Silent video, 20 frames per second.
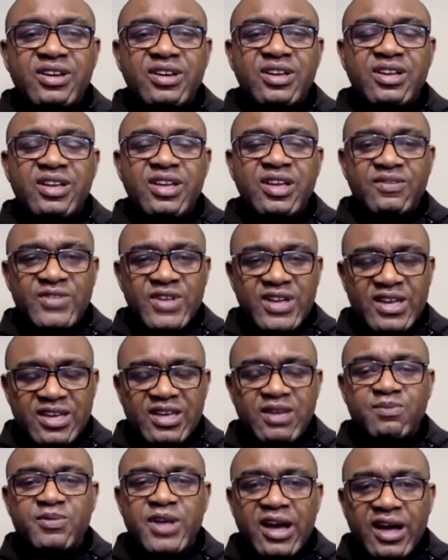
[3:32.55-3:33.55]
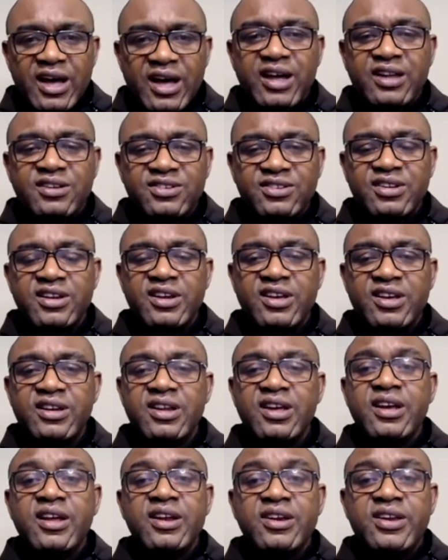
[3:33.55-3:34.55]
If they keep their hearts clean,
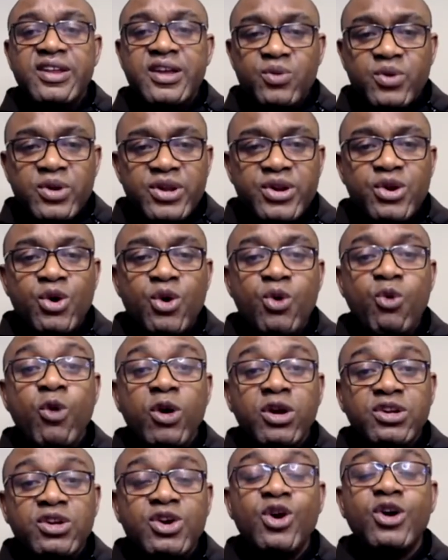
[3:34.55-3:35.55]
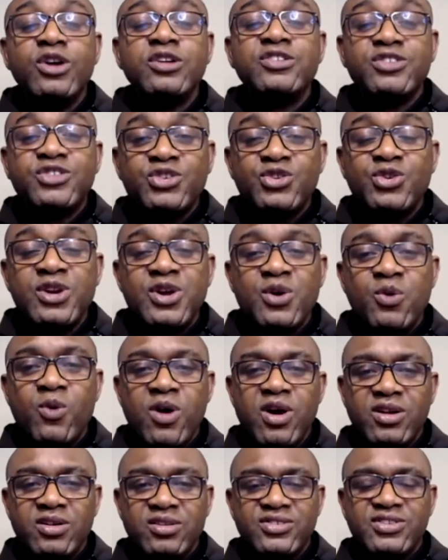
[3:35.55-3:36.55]
they will know what God truly
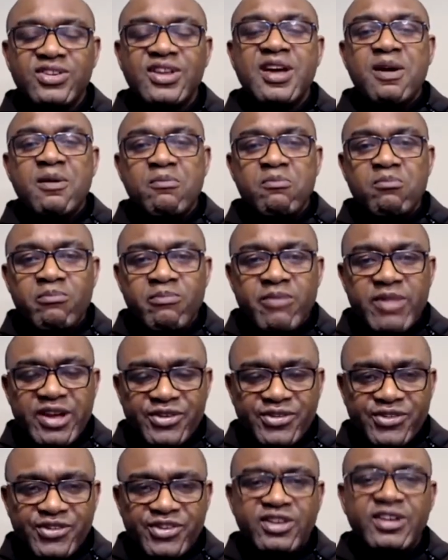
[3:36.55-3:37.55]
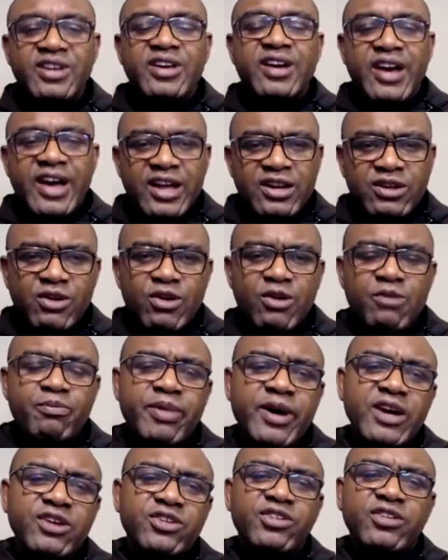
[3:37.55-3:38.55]
wants mercy and
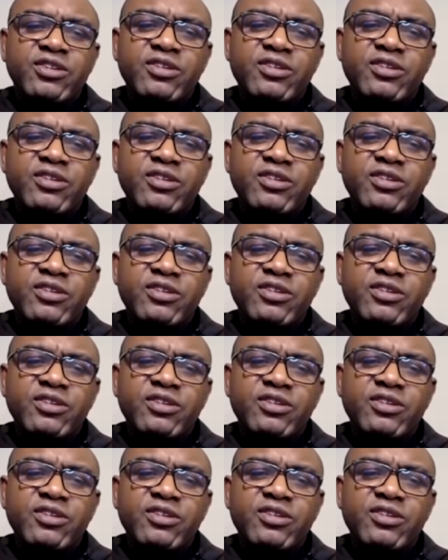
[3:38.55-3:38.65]
compassion.